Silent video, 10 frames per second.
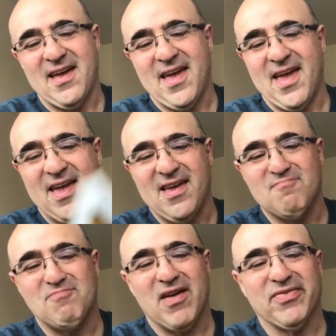a
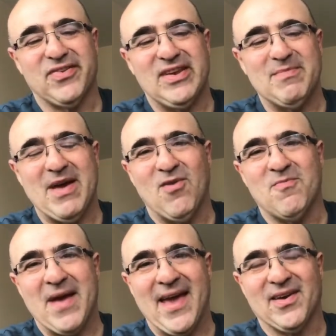monthly metal
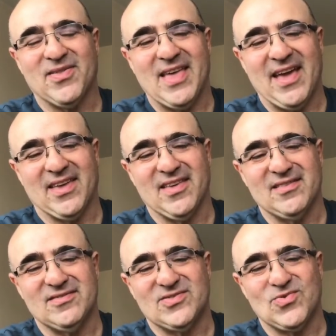mag that
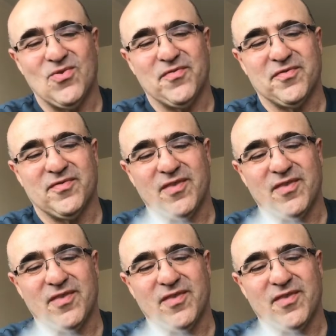can sort